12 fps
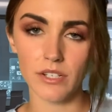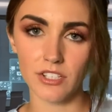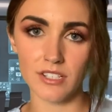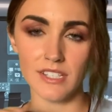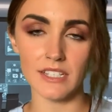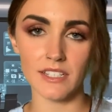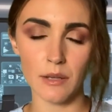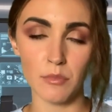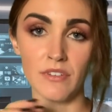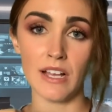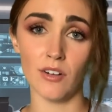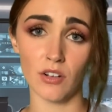which is a type
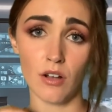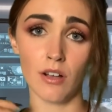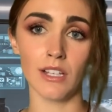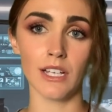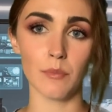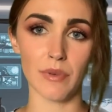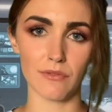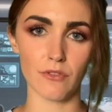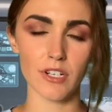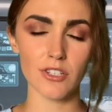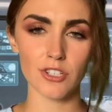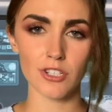of alcoholic
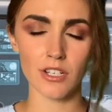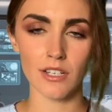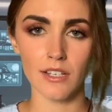beverage.